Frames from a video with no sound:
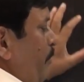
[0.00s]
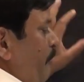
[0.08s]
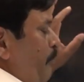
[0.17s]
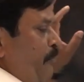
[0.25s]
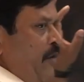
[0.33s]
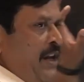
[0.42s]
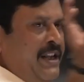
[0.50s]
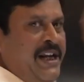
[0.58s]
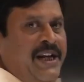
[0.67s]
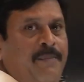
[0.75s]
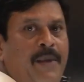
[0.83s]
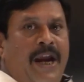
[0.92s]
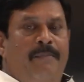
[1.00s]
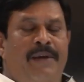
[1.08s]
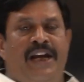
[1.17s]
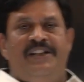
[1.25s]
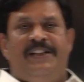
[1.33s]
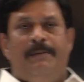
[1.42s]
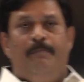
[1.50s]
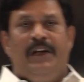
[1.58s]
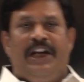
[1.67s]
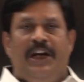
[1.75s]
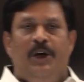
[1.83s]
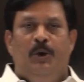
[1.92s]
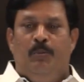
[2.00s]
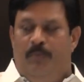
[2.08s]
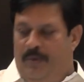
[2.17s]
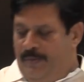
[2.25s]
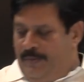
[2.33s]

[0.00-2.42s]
Whether it may be in simple cube,